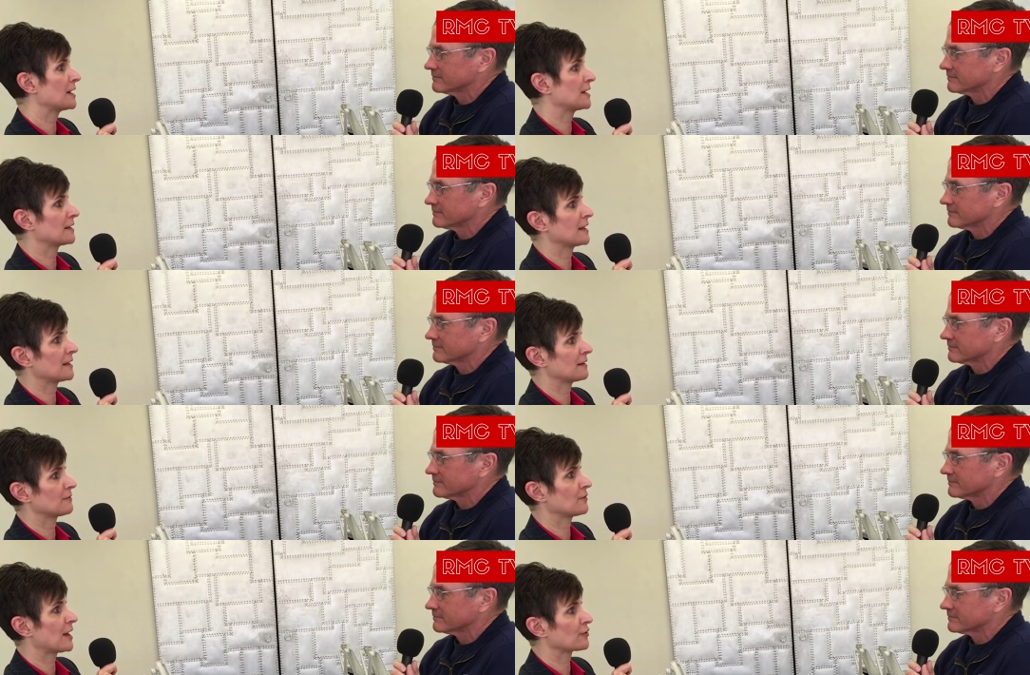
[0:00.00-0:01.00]
Speaker 1: lighting and,
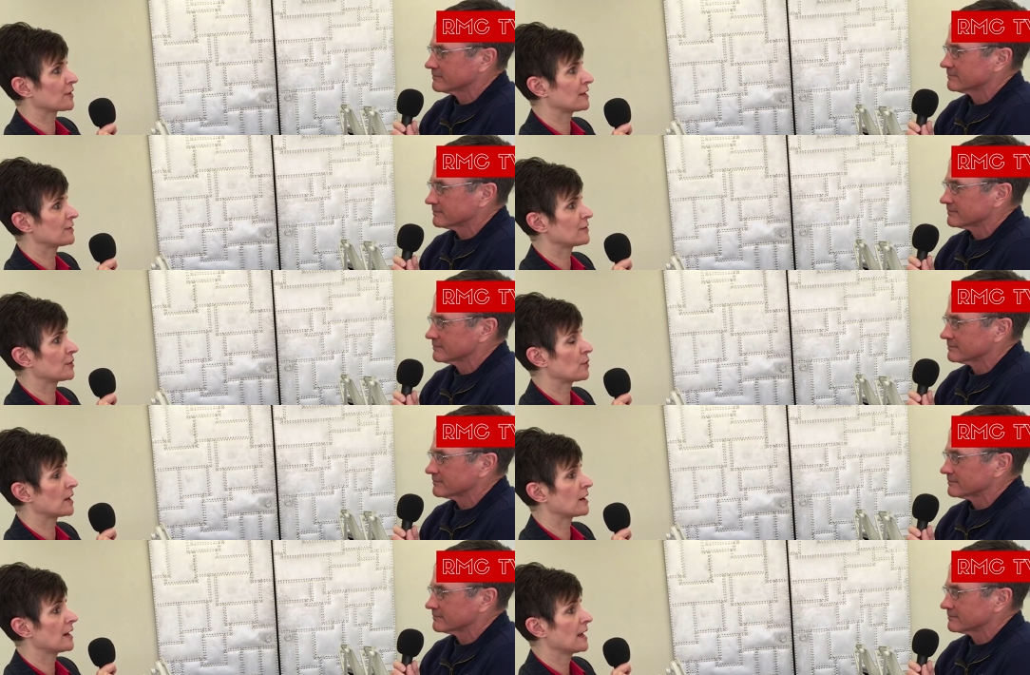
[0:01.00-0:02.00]
and flashlights
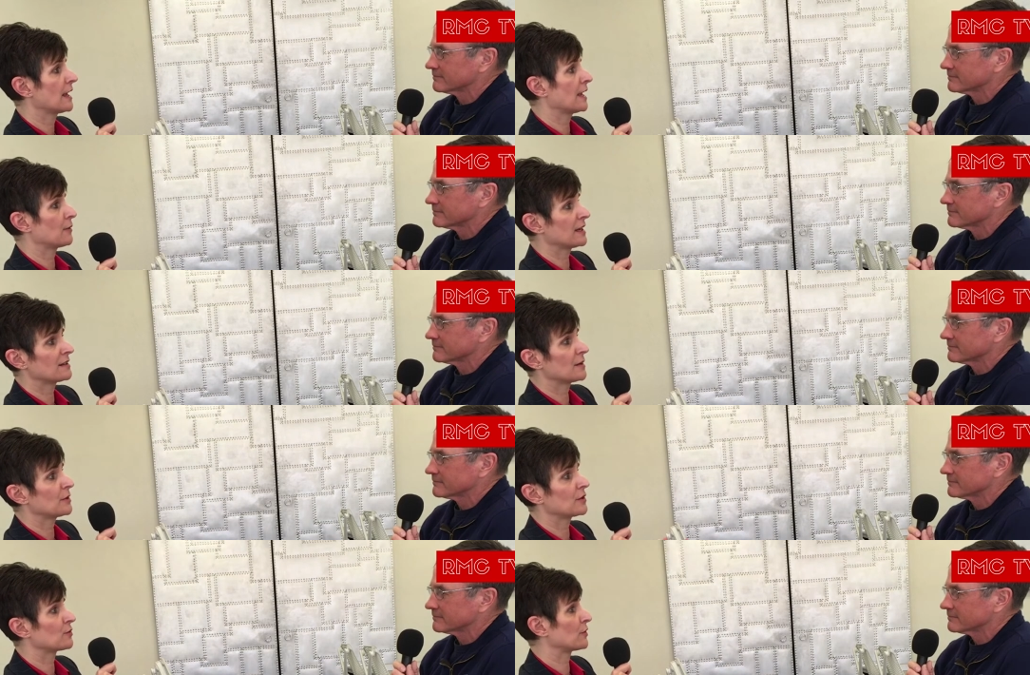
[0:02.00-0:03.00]
everywhere. And we had
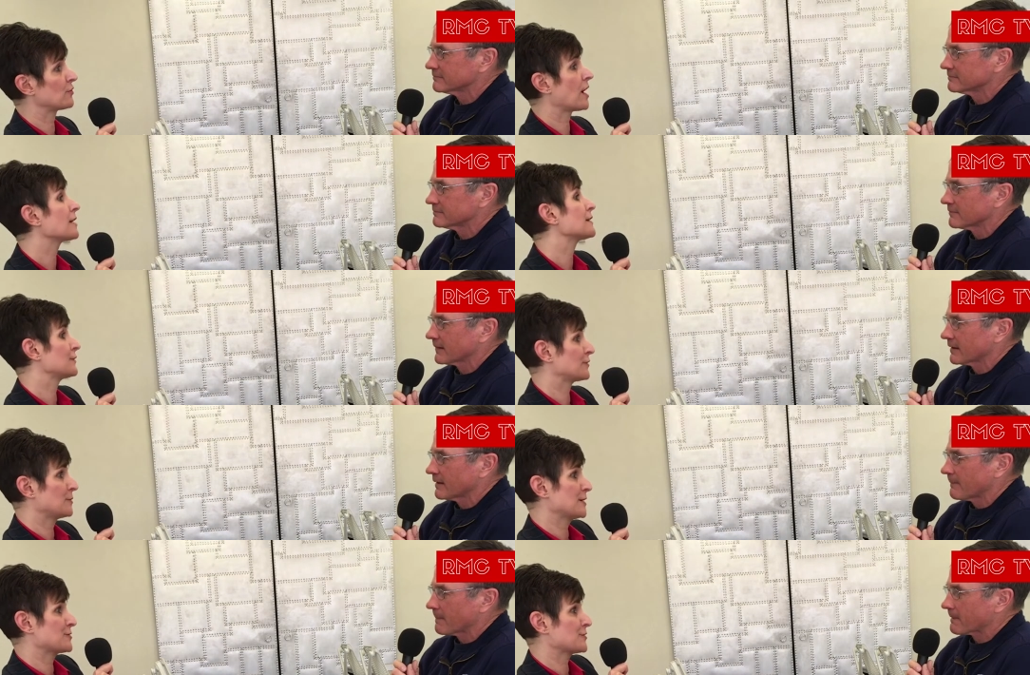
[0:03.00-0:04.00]
deputies with shotguns
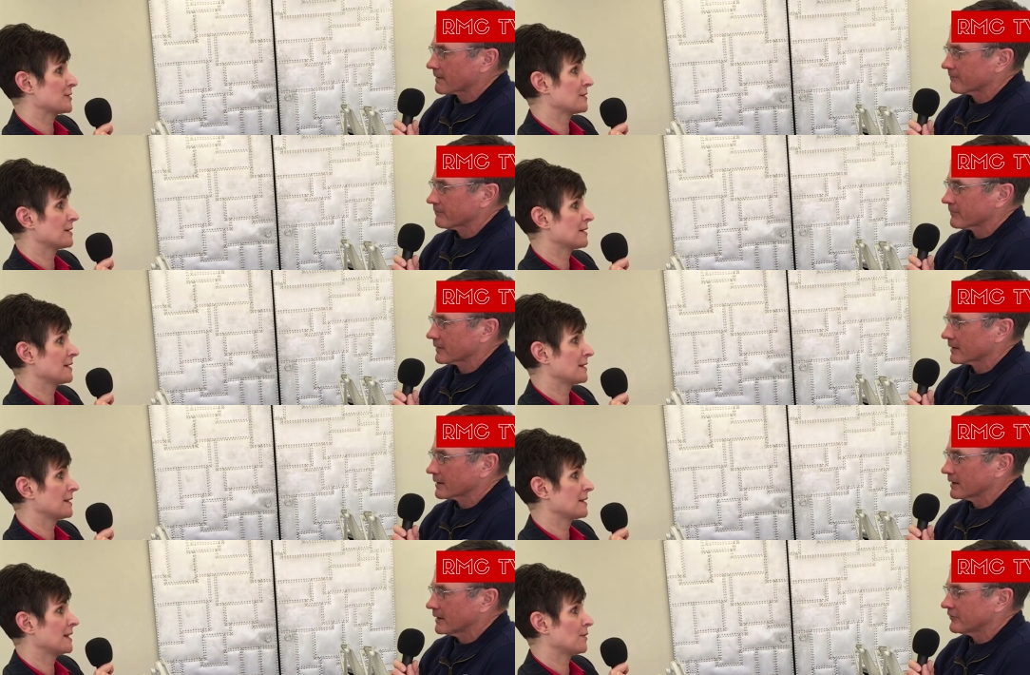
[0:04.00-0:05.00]
to make sure
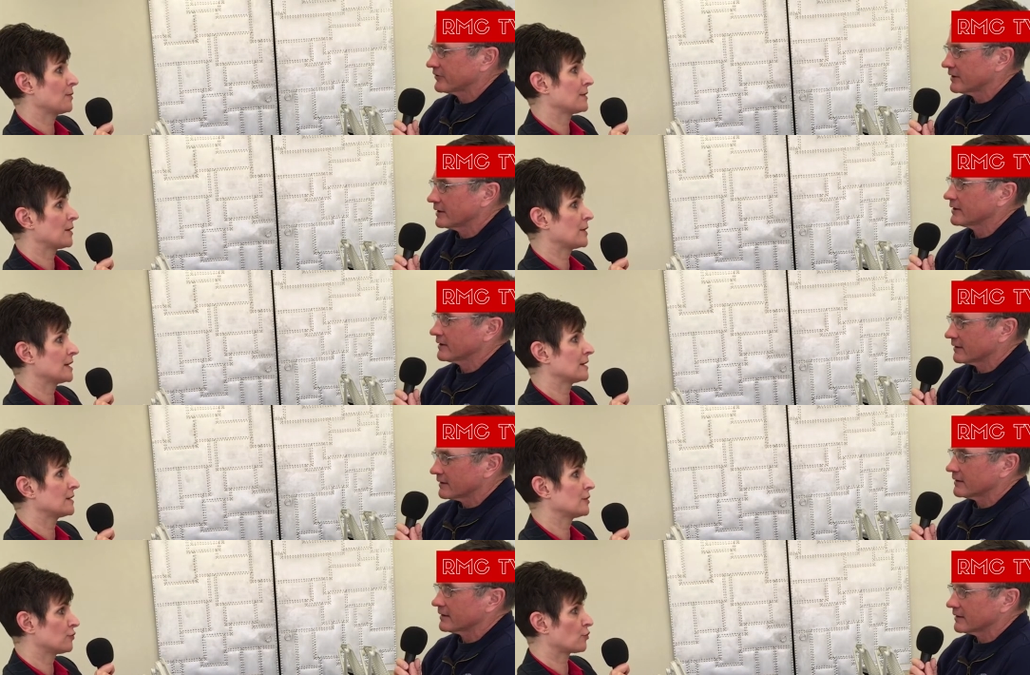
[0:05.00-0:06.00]
that it's, that we
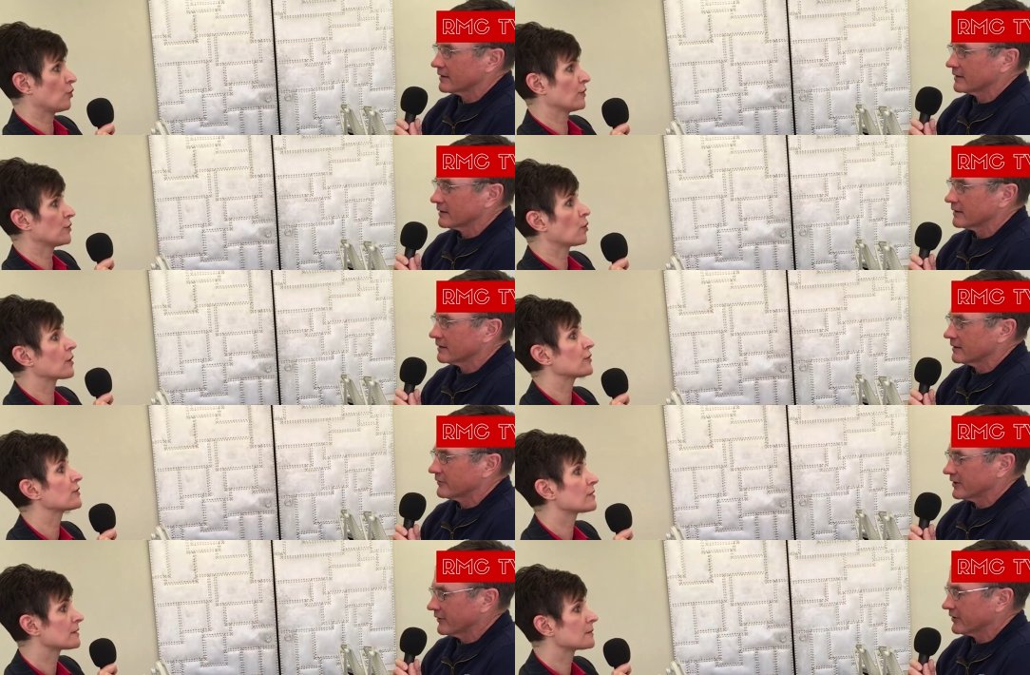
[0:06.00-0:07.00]
could
Speaker 2: control the
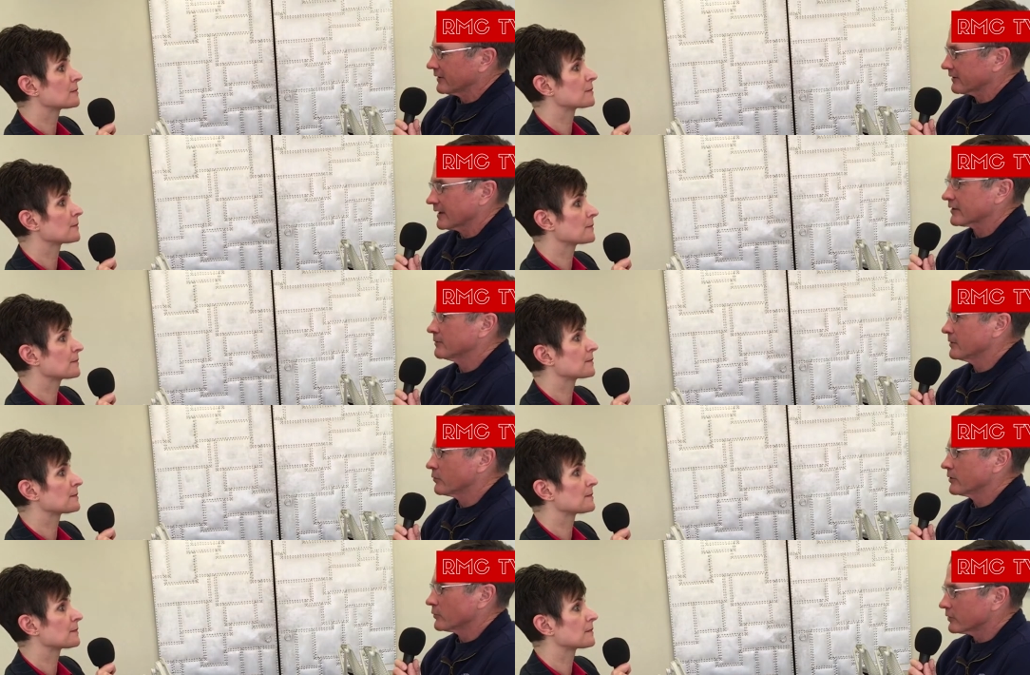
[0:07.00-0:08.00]
doors. It sounds like that could have
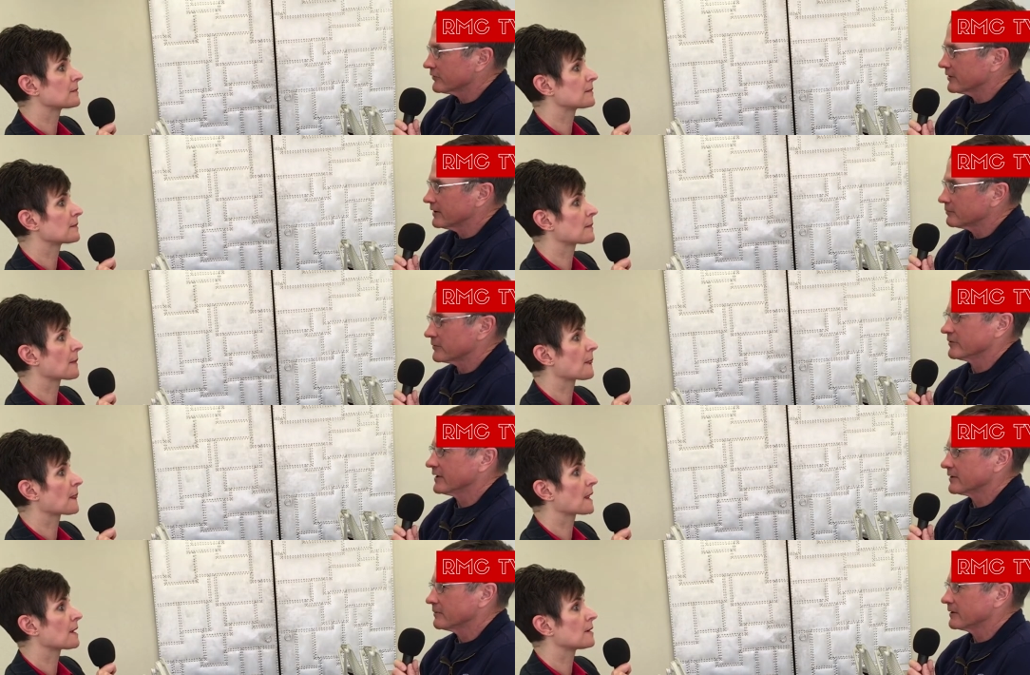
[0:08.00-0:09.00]
been one of your worst days, but
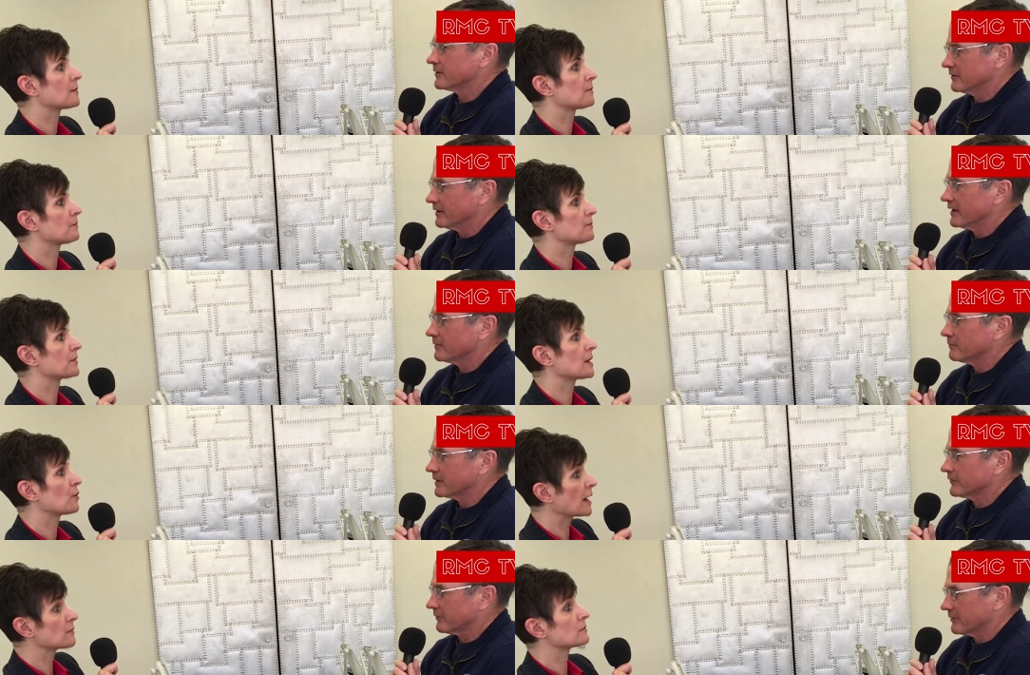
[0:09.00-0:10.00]
turned out to be a good day
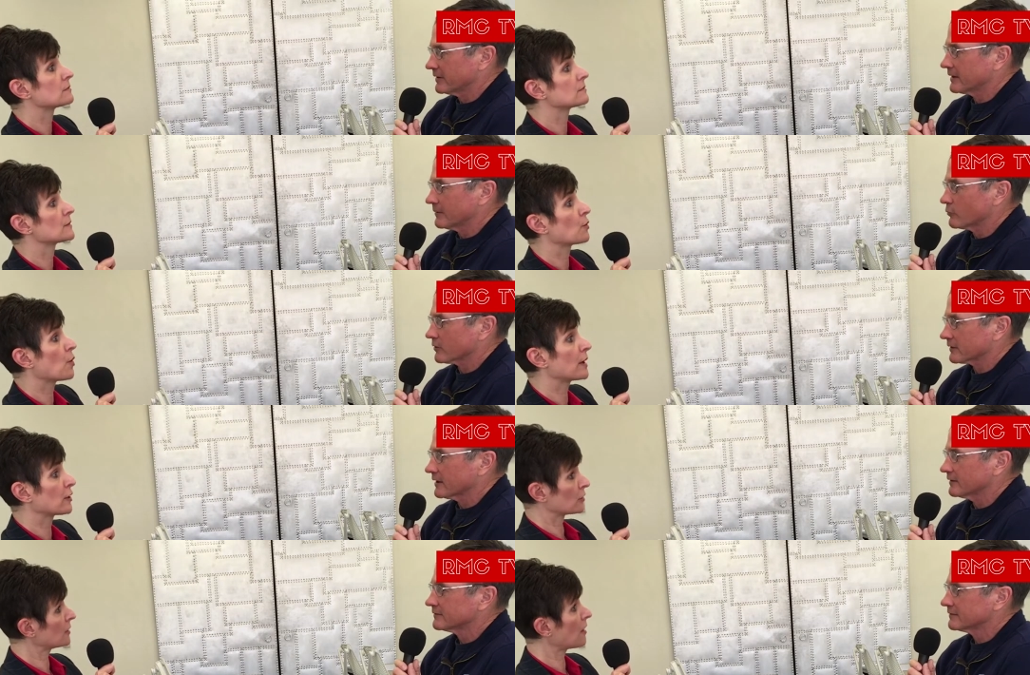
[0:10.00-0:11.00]
because right. everything came. Well,
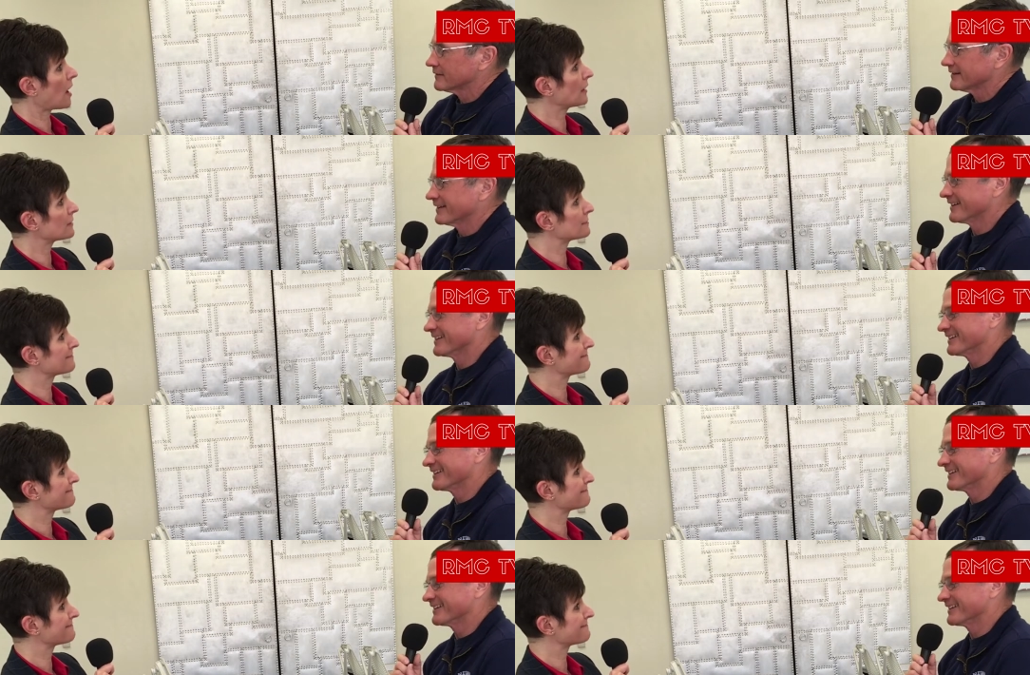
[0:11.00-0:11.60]
we out.
Speaker 1: learned a lot.